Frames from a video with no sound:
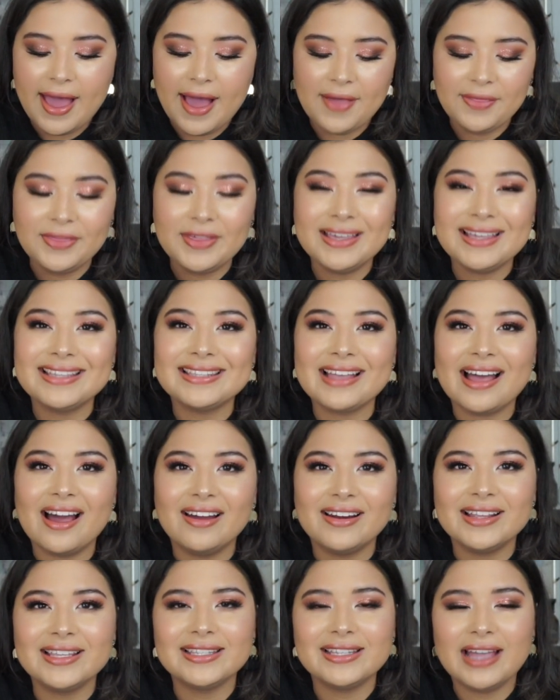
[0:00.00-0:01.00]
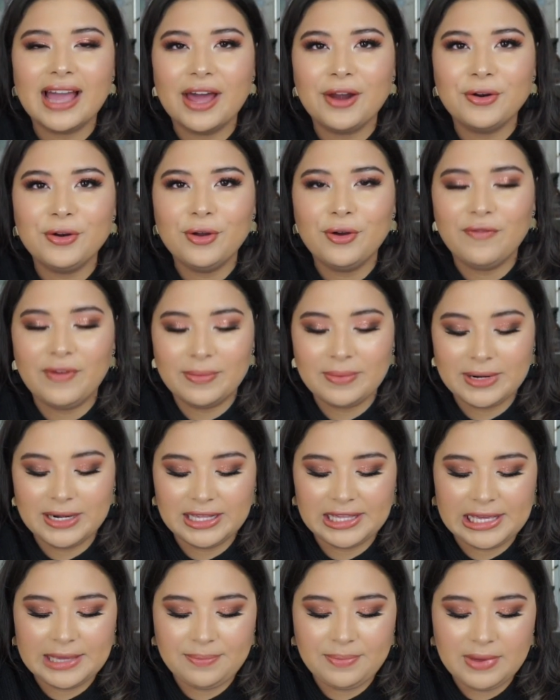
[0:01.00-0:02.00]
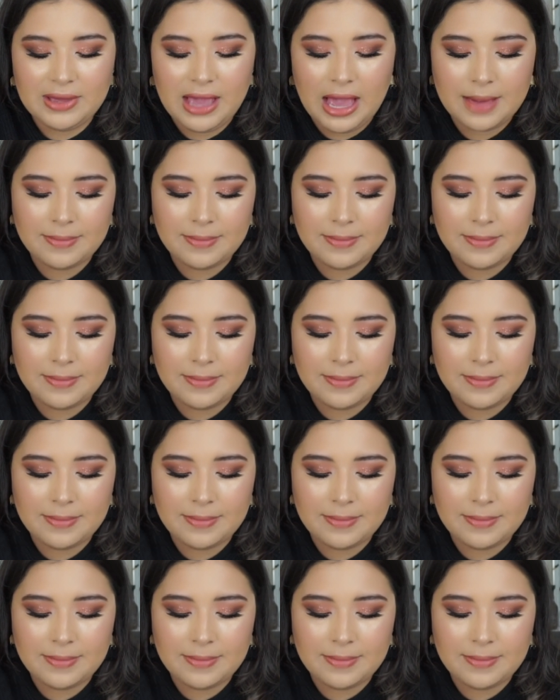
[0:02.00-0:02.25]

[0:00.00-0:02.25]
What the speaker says: And this, honestly, I don't know if I'm going to keep it.